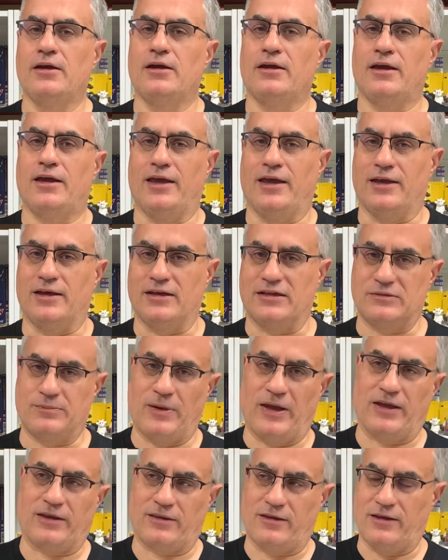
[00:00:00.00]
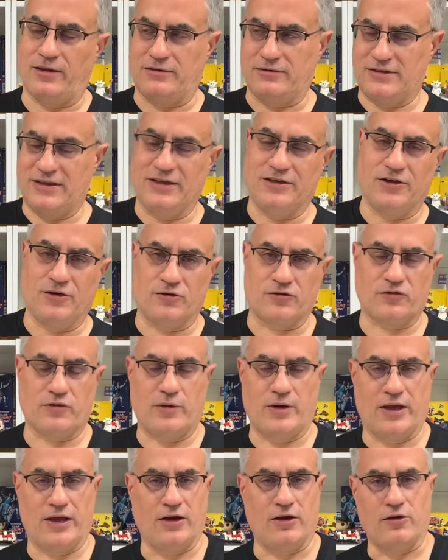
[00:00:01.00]
and expect that 10 years from
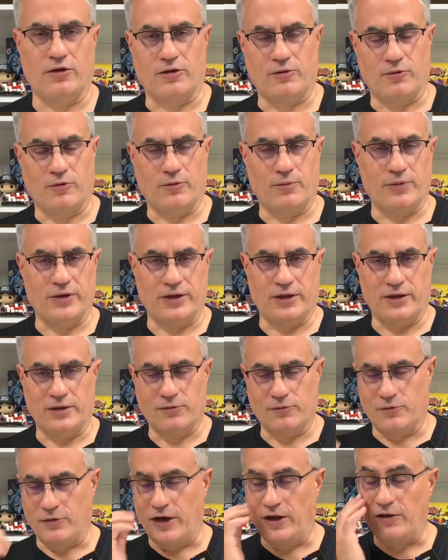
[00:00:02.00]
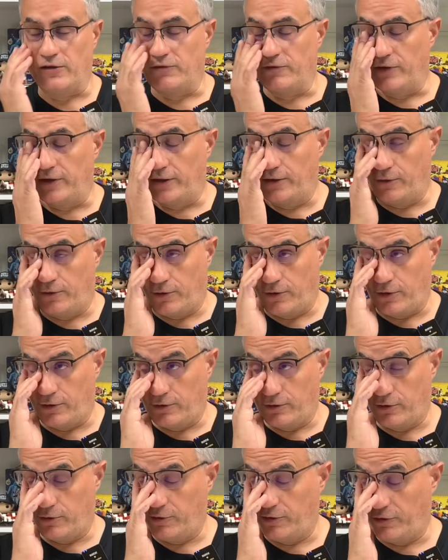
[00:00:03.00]
now it will be relevant or
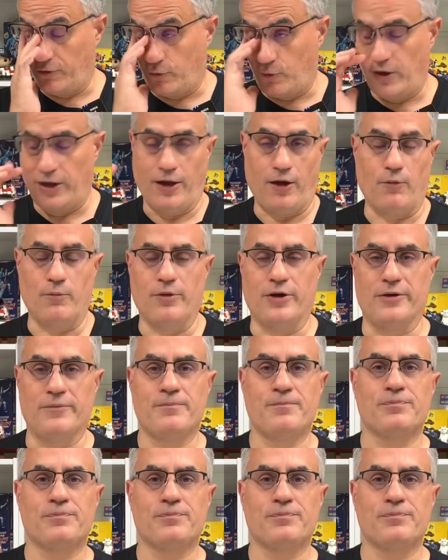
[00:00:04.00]
do as well. But